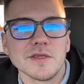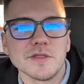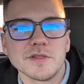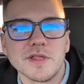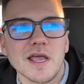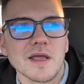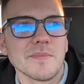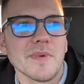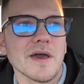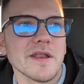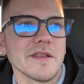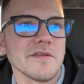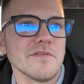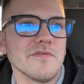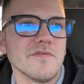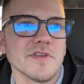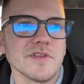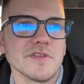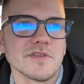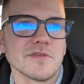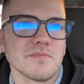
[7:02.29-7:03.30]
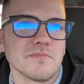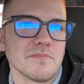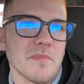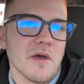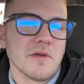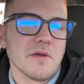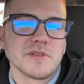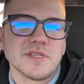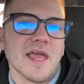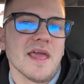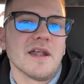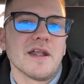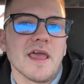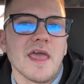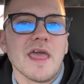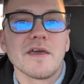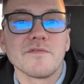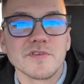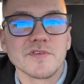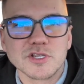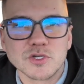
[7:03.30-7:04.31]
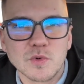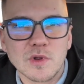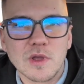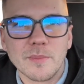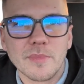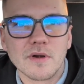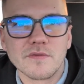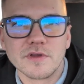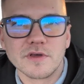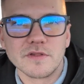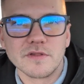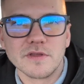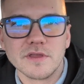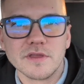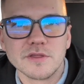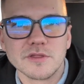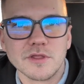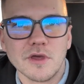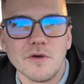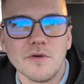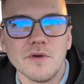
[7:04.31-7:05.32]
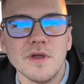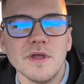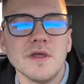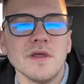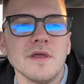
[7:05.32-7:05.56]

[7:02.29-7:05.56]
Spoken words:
Stock body fits a 10.5-inch wheel perfectly. So